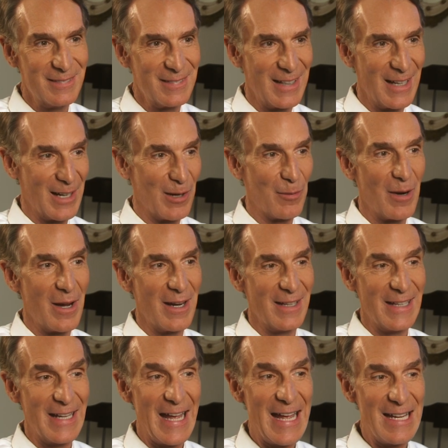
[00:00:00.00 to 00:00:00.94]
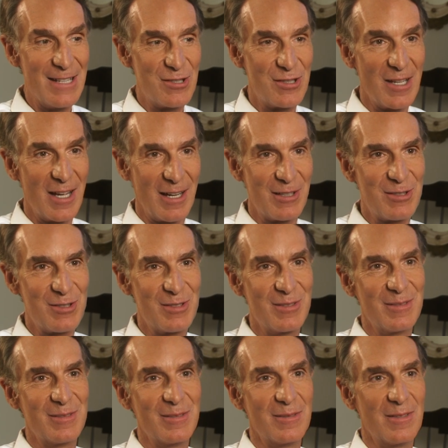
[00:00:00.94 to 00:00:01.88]
Getting a ride in the A 6
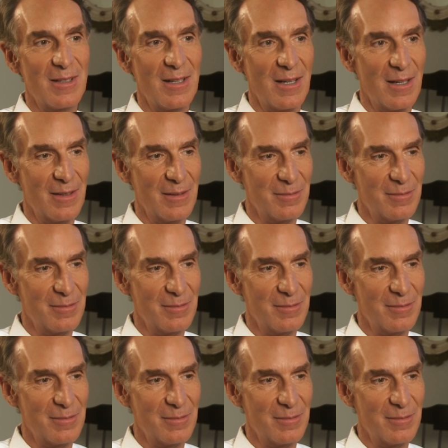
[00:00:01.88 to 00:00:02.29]
uh,